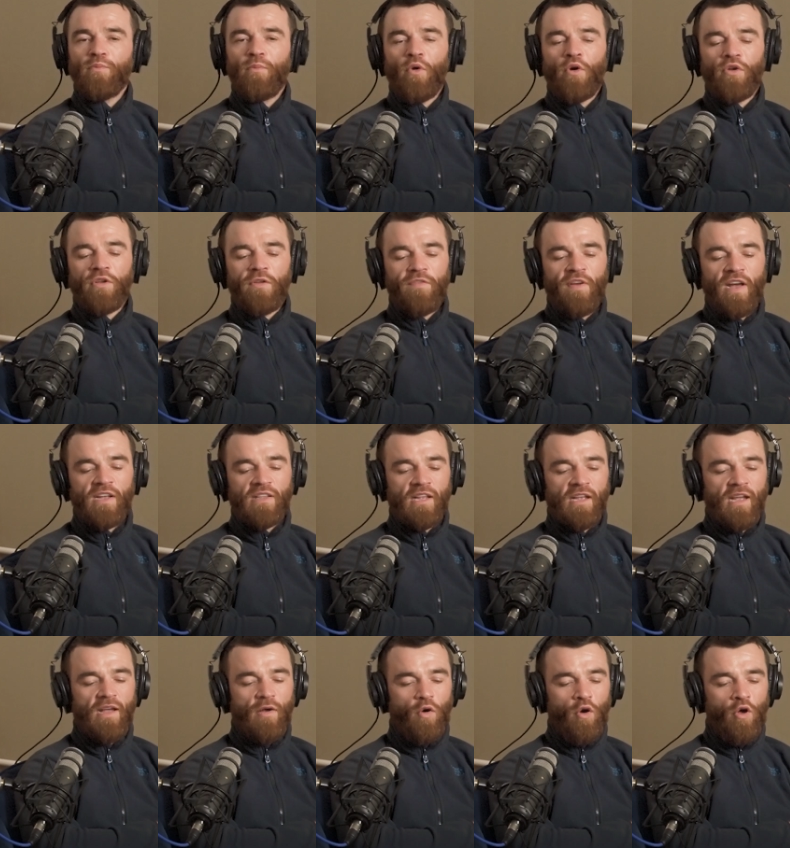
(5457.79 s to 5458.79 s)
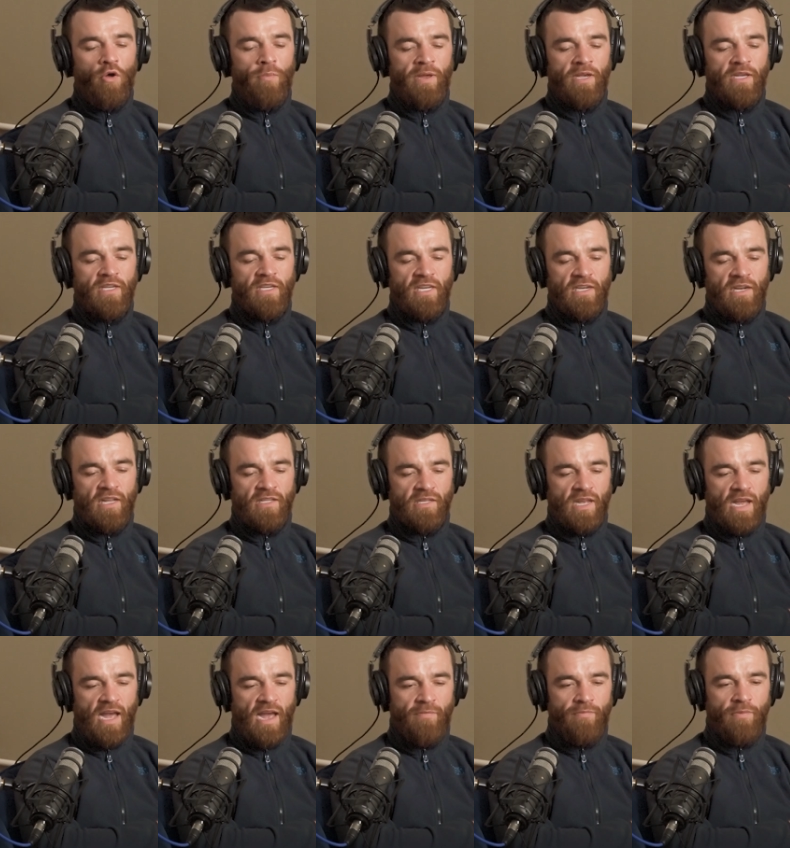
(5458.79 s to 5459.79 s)
more the fact, like, all my career,
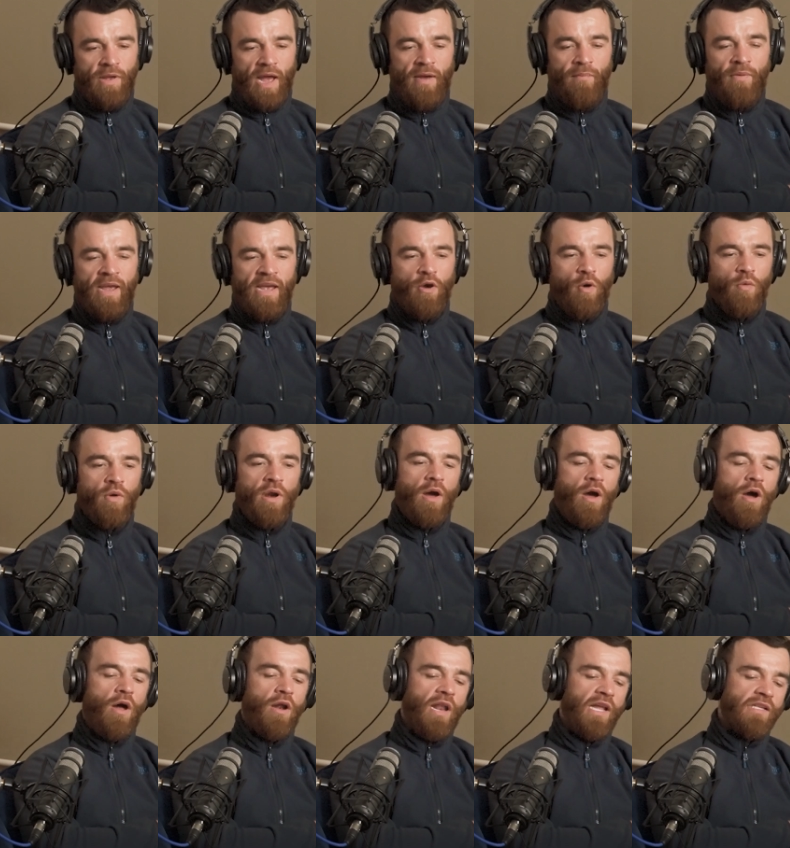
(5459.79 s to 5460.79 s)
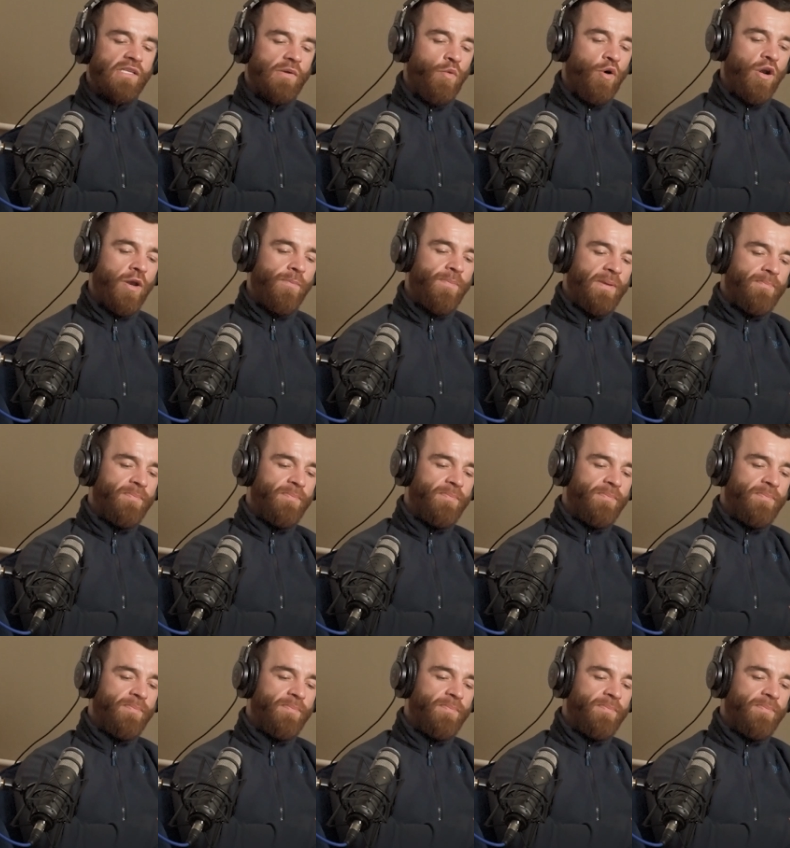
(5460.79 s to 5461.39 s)
lad, I went going, oh lads, I want to be